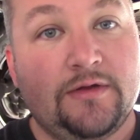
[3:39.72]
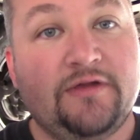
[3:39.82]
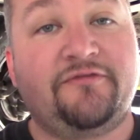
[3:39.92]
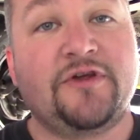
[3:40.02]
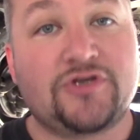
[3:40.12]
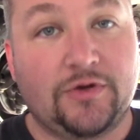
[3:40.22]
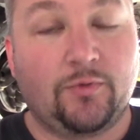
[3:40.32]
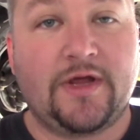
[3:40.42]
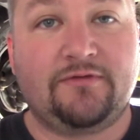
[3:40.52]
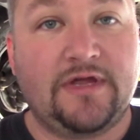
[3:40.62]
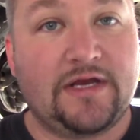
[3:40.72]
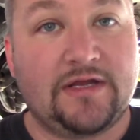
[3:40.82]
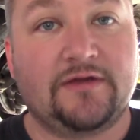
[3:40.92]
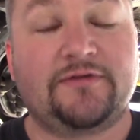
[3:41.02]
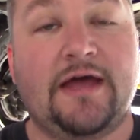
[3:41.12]
efficient way of getting
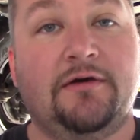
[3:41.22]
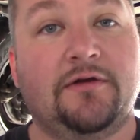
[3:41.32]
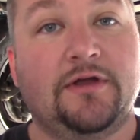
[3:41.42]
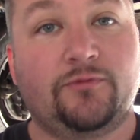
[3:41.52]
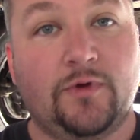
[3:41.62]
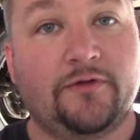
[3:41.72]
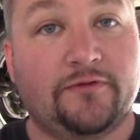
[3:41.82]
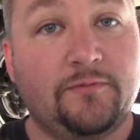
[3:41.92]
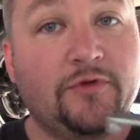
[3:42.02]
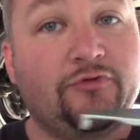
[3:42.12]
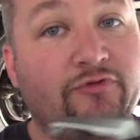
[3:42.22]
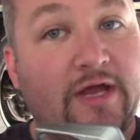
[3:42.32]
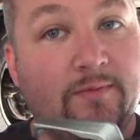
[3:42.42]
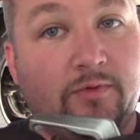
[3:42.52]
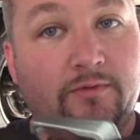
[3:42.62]
this out as well as the most
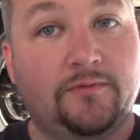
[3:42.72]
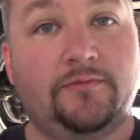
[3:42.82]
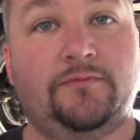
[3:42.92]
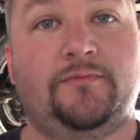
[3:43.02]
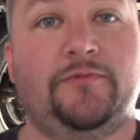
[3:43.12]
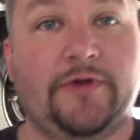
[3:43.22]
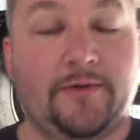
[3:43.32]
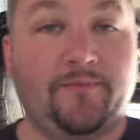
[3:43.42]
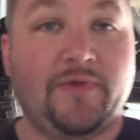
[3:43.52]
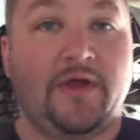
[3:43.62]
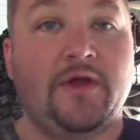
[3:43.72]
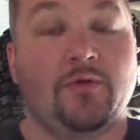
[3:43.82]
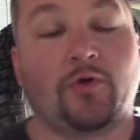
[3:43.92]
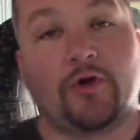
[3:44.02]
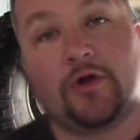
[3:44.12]
stable. So
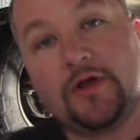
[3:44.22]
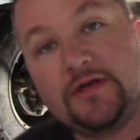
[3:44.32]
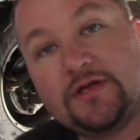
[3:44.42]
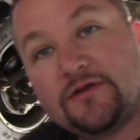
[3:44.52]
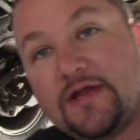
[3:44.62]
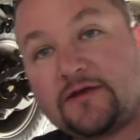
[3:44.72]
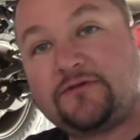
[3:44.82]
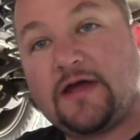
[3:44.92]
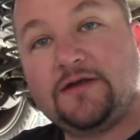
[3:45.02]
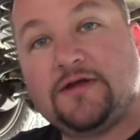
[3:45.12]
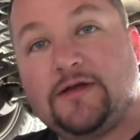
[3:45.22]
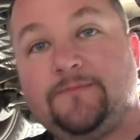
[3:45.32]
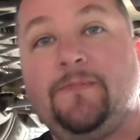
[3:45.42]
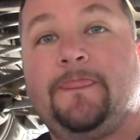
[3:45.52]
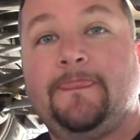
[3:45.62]
we're going to go ahead and get the next side
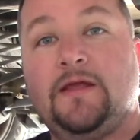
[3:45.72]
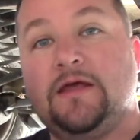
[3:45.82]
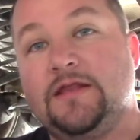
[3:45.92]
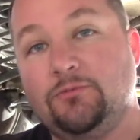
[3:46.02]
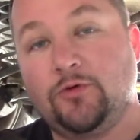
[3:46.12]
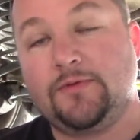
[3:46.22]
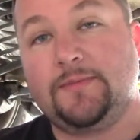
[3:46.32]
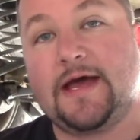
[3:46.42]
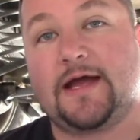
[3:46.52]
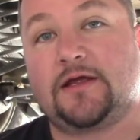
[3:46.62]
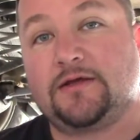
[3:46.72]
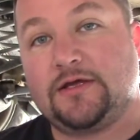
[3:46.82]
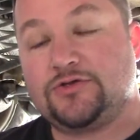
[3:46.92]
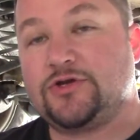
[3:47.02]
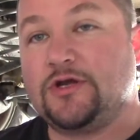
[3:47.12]
done, and then we'll be back
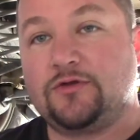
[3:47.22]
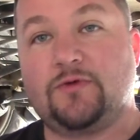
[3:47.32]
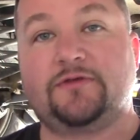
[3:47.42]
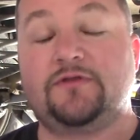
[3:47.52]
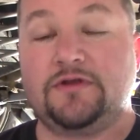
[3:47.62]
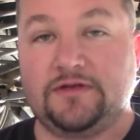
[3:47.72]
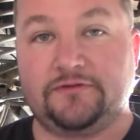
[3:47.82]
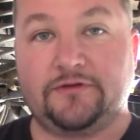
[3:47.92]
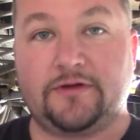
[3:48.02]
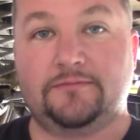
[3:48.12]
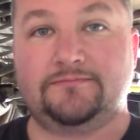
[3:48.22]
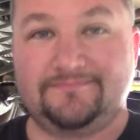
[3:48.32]
and show you the rest of the install.